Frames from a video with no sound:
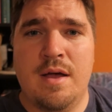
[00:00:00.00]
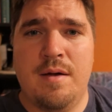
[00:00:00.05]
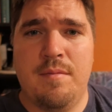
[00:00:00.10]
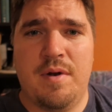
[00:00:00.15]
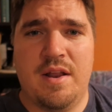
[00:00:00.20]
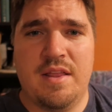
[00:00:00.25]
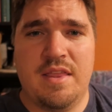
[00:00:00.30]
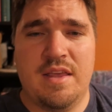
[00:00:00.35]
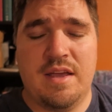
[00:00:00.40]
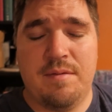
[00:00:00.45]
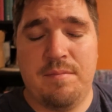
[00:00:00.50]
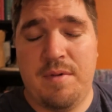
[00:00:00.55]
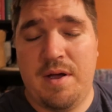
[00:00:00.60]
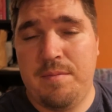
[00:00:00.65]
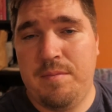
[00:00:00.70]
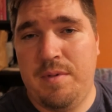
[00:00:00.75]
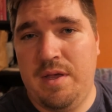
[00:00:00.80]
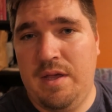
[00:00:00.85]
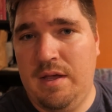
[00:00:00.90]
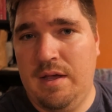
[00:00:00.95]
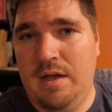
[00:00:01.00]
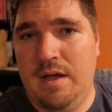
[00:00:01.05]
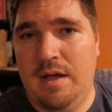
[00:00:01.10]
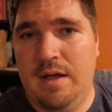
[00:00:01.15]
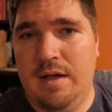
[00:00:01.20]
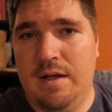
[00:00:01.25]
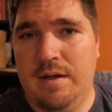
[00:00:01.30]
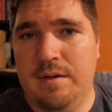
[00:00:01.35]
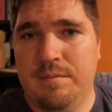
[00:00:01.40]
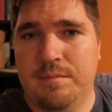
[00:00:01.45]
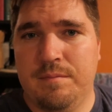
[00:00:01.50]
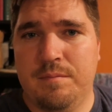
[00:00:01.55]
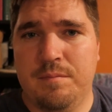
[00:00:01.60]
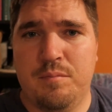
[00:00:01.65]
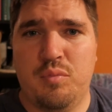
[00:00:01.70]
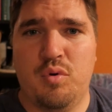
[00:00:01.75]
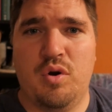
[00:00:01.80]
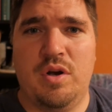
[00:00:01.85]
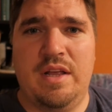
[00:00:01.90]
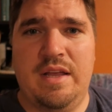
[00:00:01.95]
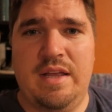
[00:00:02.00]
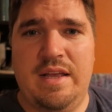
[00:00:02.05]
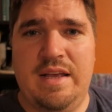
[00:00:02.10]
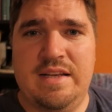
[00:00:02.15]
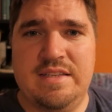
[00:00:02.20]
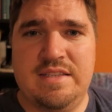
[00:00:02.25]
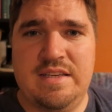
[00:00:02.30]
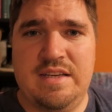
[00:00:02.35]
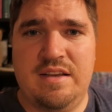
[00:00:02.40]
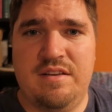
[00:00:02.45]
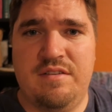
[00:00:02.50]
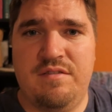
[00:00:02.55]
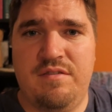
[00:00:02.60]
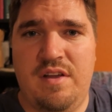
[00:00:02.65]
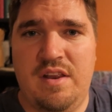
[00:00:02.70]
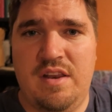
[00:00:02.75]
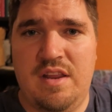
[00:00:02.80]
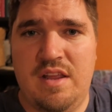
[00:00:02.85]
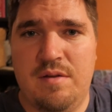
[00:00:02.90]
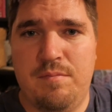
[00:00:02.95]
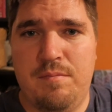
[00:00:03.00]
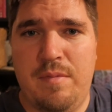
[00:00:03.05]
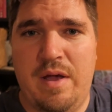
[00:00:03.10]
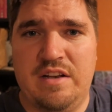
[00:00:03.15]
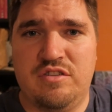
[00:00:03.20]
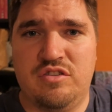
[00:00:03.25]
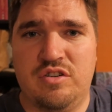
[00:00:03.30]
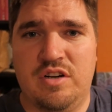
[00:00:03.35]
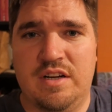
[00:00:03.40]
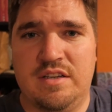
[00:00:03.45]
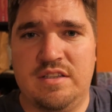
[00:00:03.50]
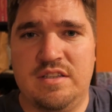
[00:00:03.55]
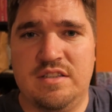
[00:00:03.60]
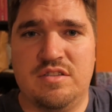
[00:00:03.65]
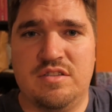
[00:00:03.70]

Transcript: but I think it might be a pretty easy, convenient metric to